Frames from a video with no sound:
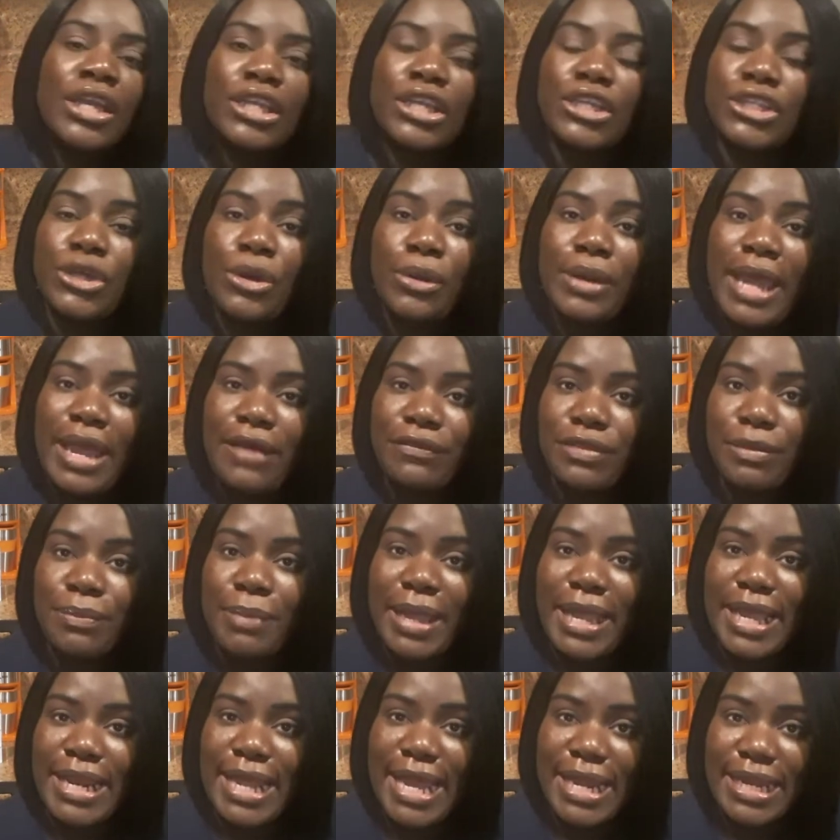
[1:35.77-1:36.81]
You don't have to
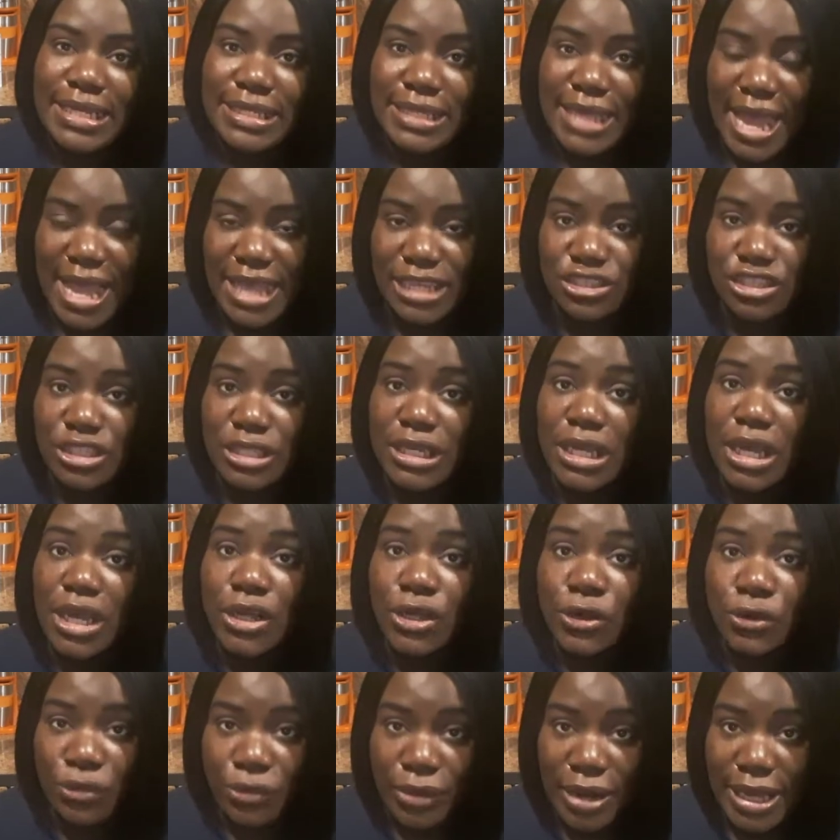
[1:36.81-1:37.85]
pay that. It's actually a
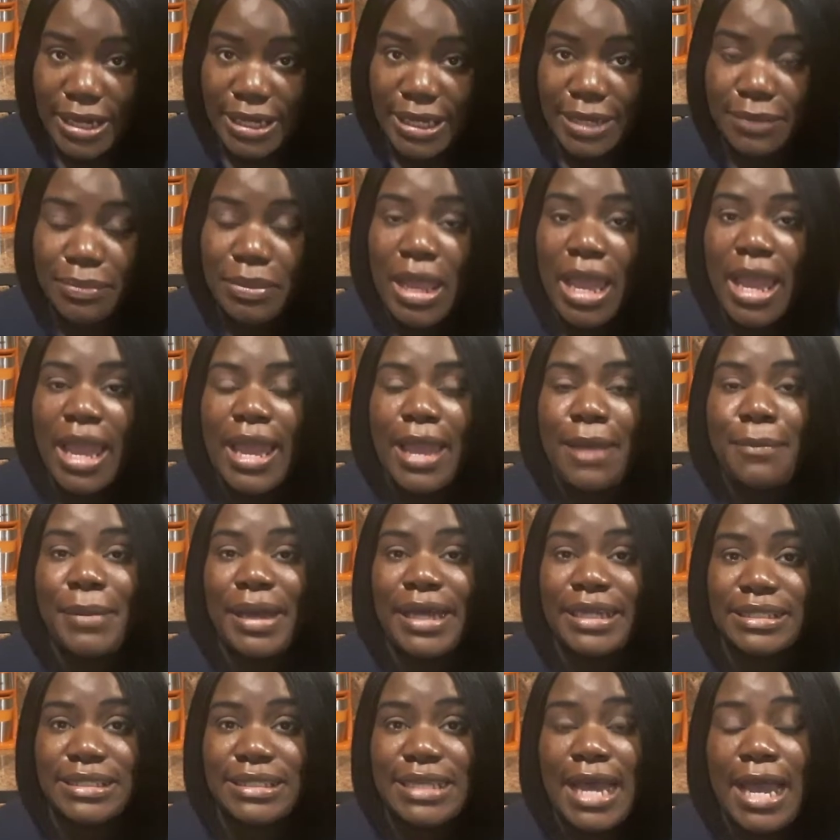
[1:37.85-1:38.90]
credit. And
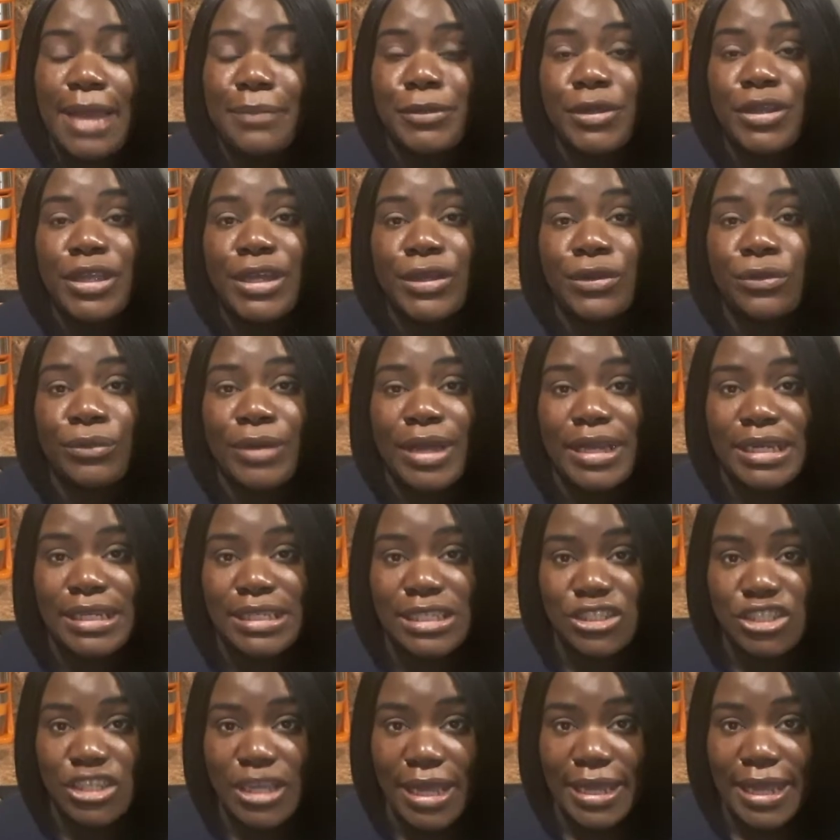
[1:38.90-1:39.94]
by the time you're getting ready
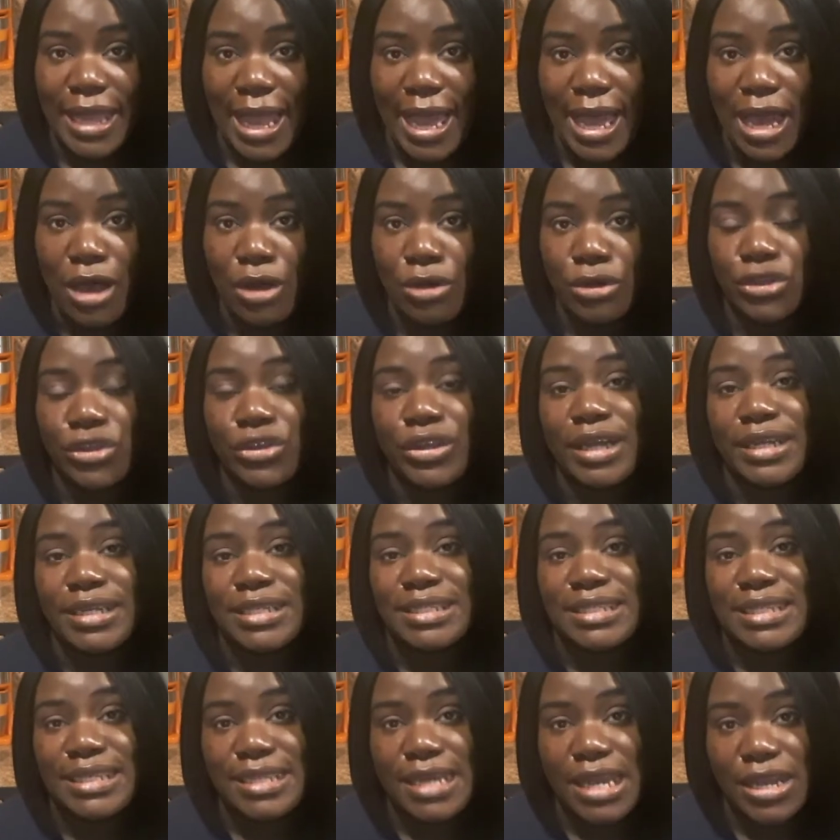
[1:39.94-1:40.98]
to check out, you're going
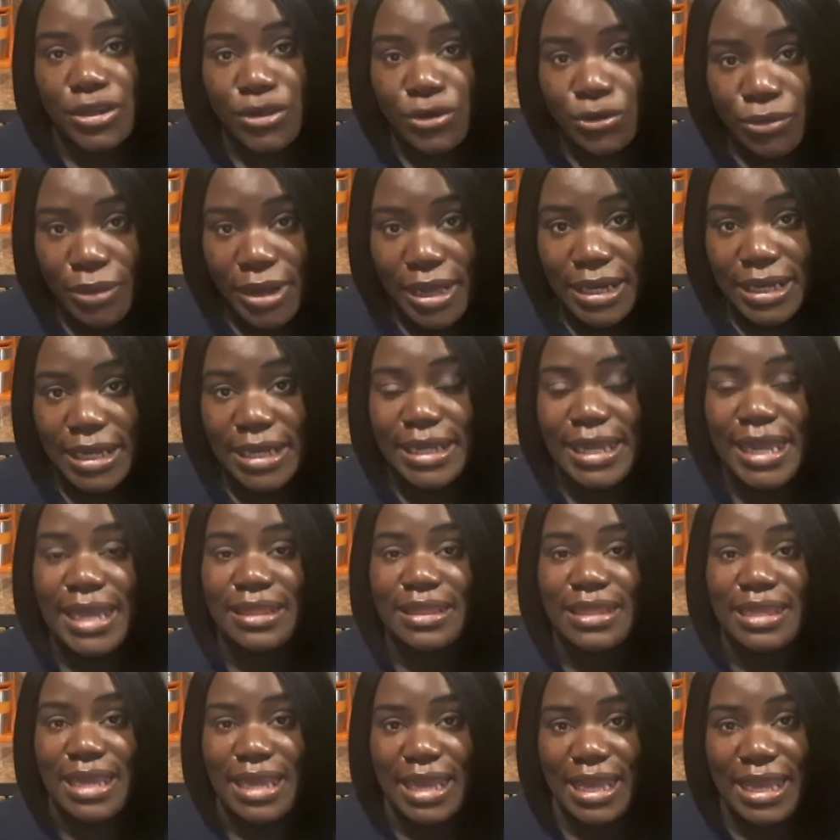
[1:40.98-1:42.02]
to see that credit
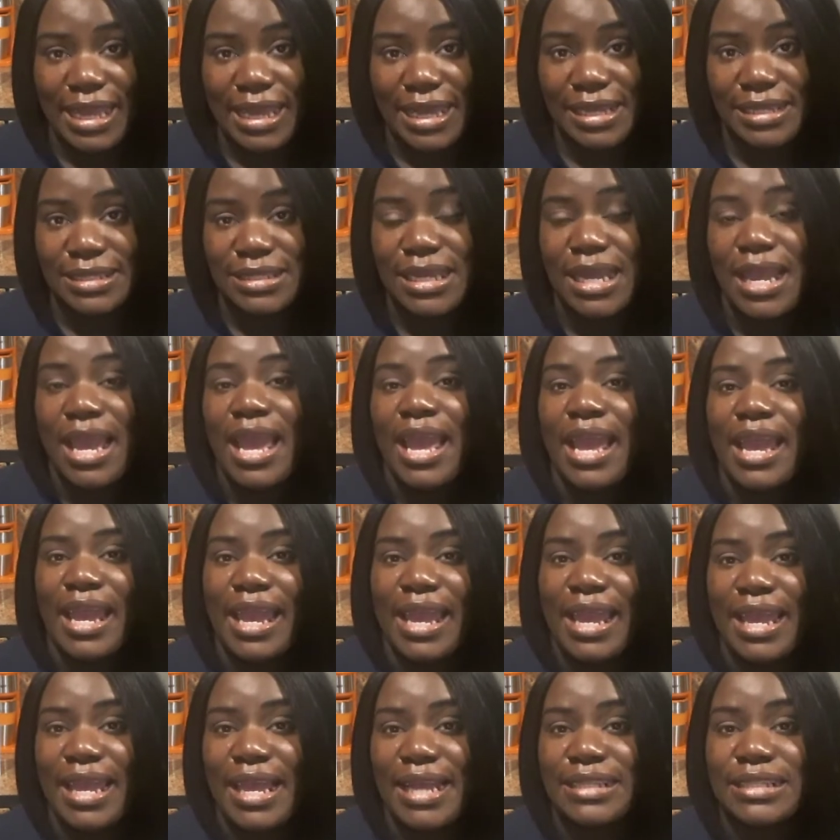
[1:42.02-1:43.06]
at the end.
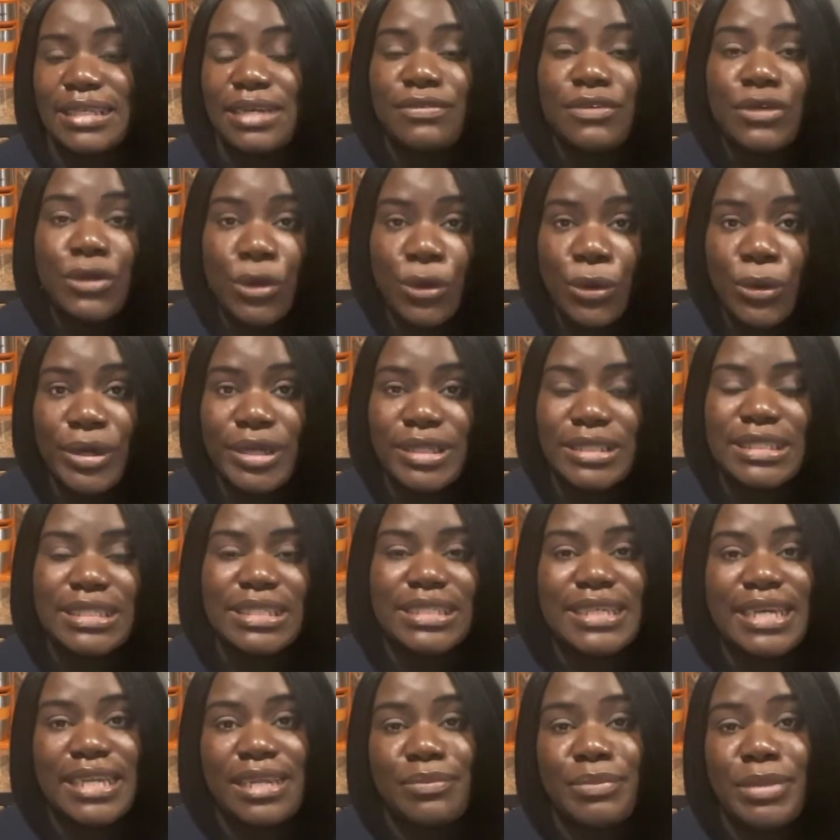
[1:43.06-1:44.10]
And of course,
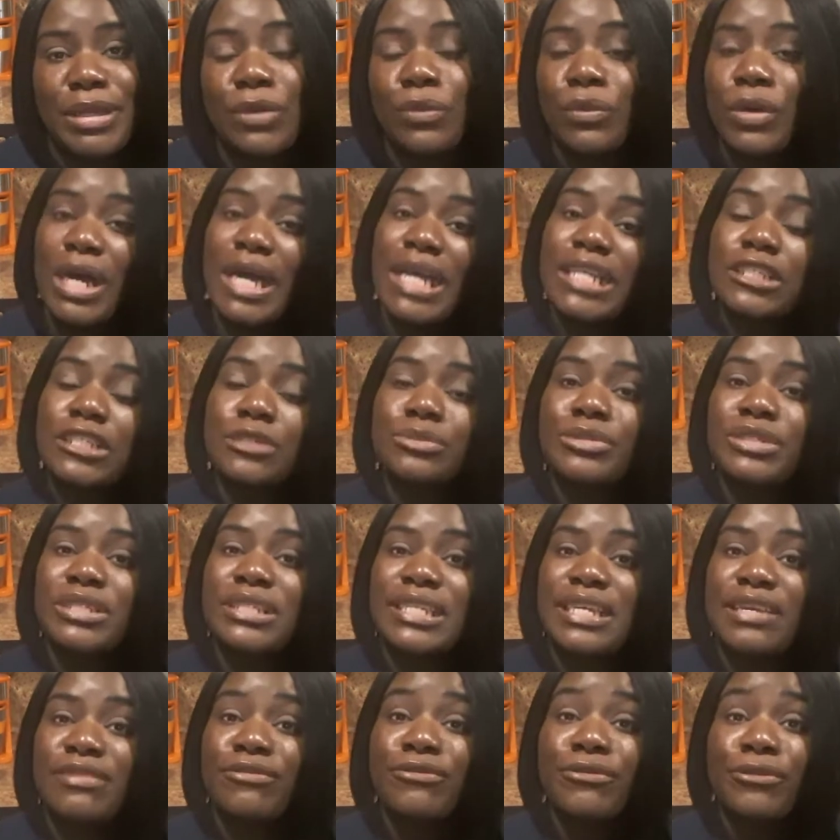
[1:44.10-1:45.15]
it's going to be
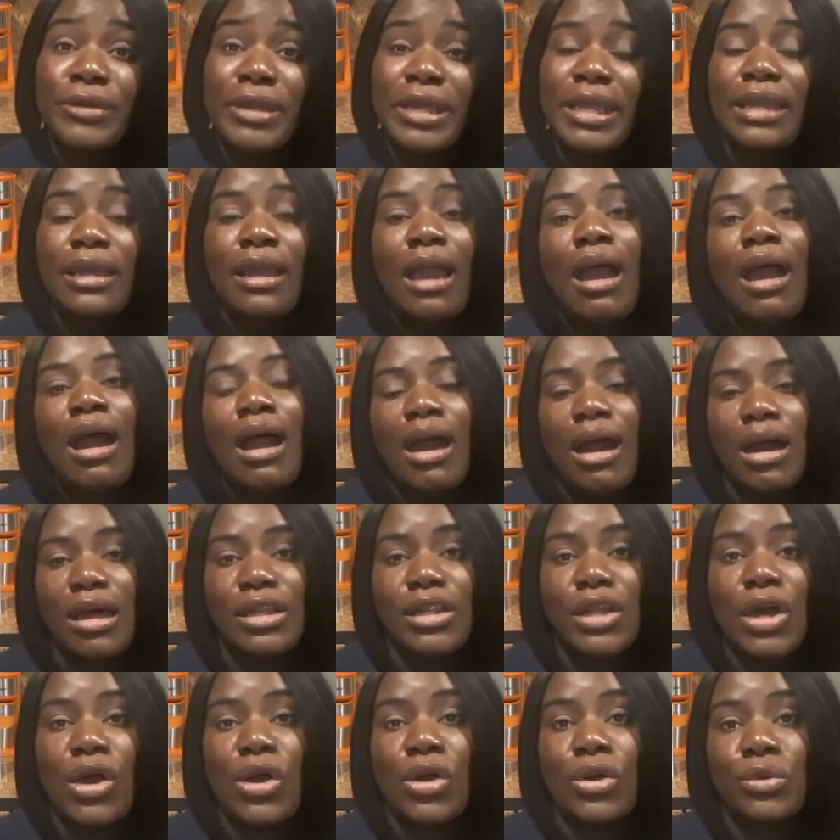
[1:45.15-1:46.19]
100% free
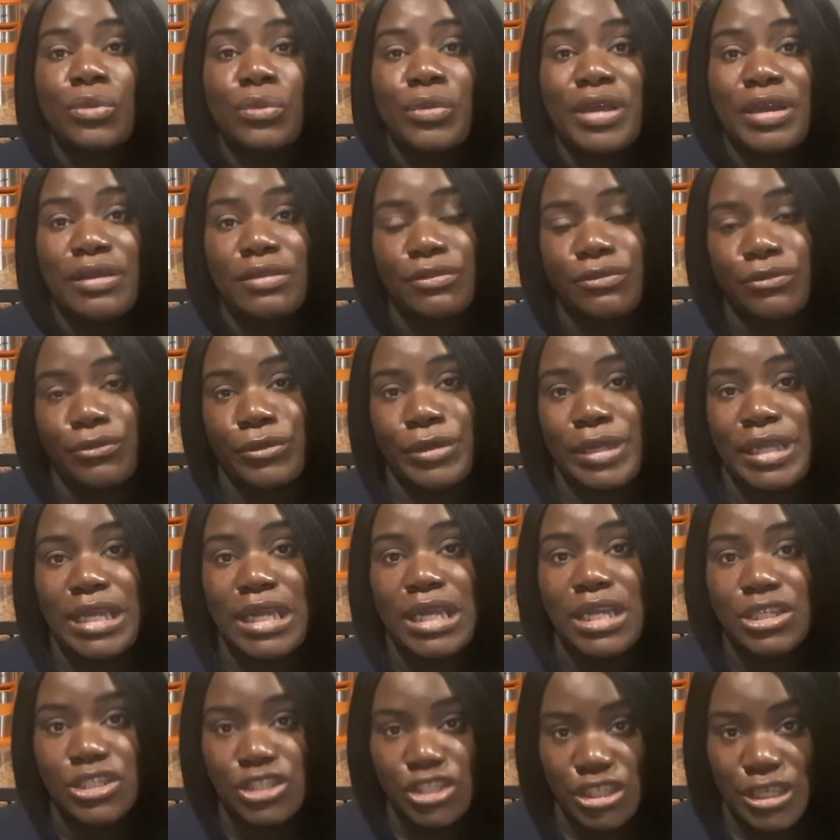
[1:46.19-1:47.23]
along with
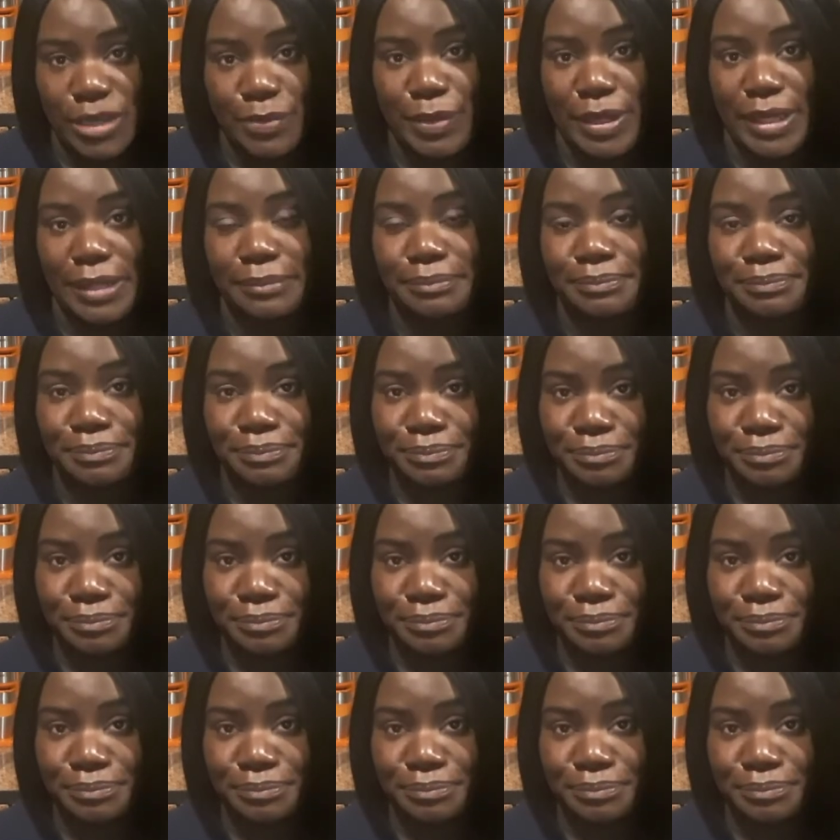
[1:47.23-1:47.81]
free shipping.